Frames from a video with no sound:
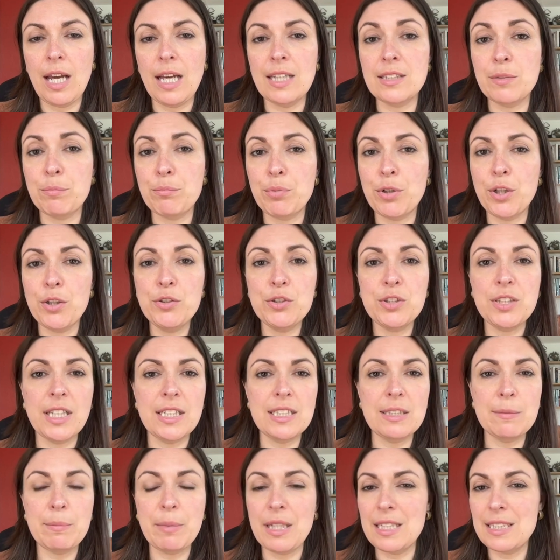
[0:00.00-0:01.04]
as a
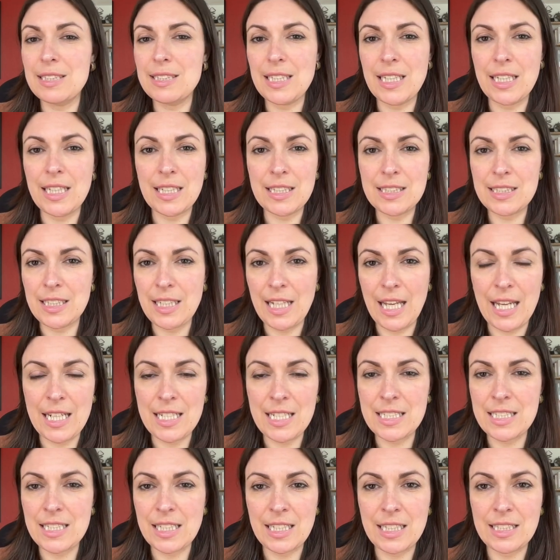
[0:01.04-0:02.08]
process being seen as an
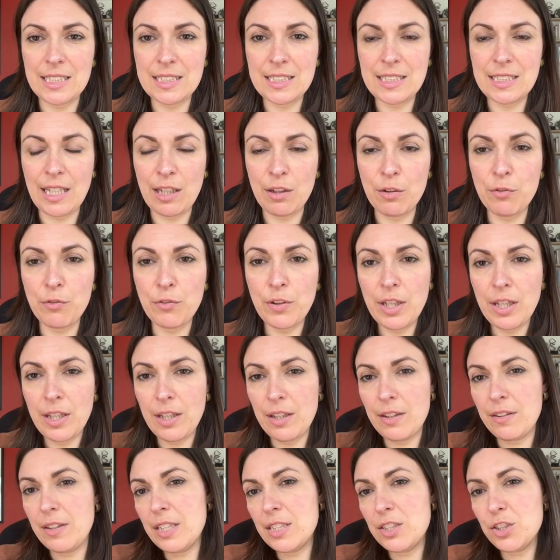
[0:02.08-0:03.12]
end in itself,
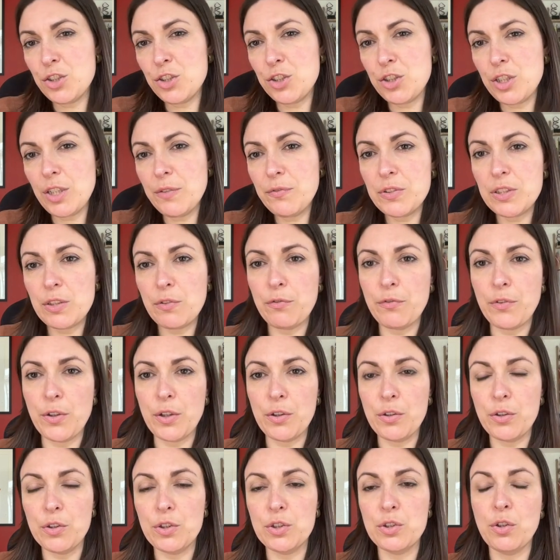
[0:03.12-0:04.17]
this shifts the
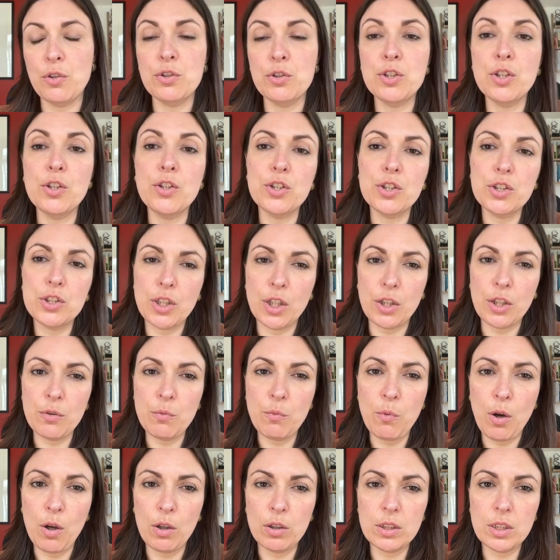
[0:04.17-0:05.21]
focus onto the so
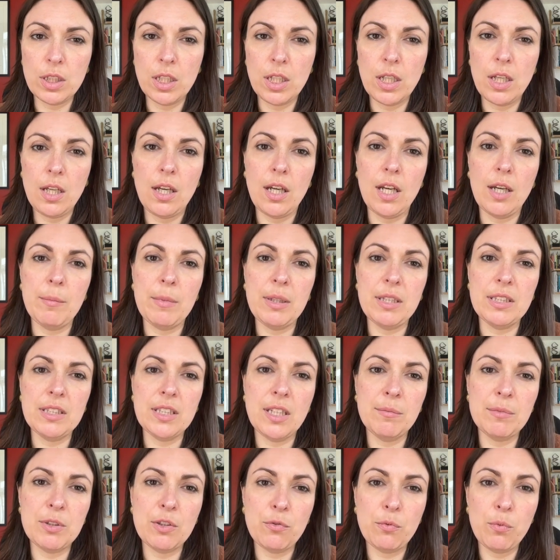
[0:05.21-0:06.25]
what, in
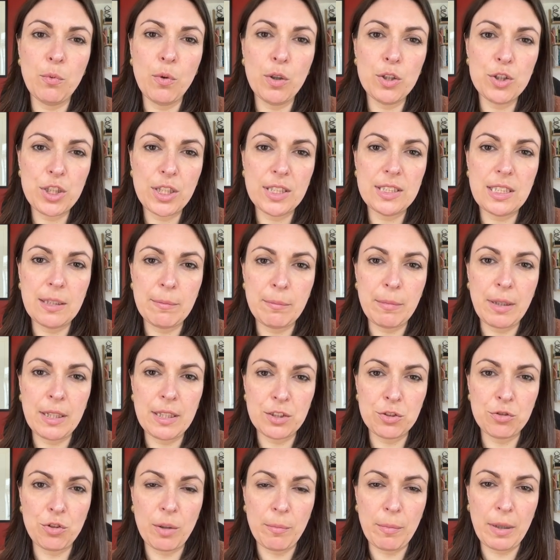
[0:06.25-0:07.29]
terms of what GESI
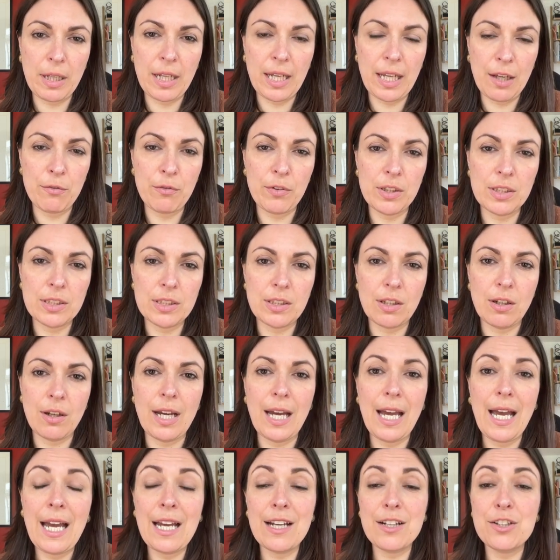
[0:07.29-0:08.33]
mainstreaming efforts are
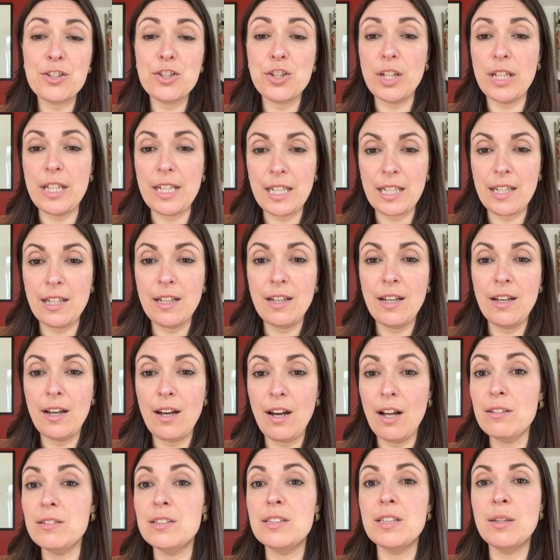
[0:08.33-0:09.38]
actually
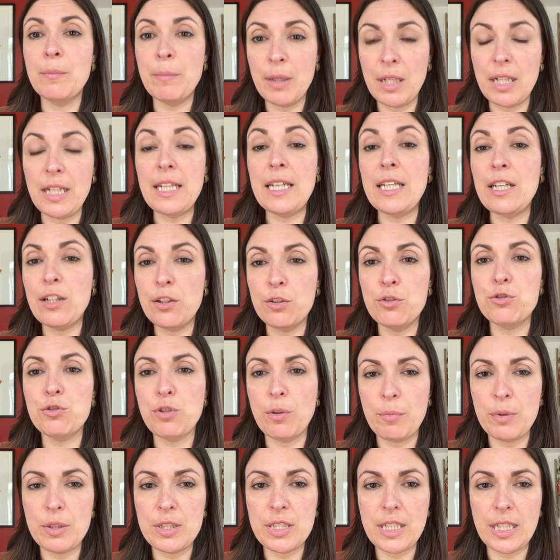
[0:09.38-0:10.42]
ultimately
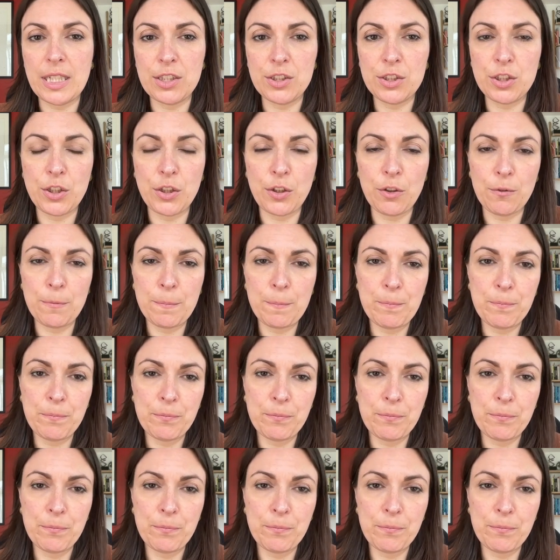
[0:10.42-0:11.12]
contributing to.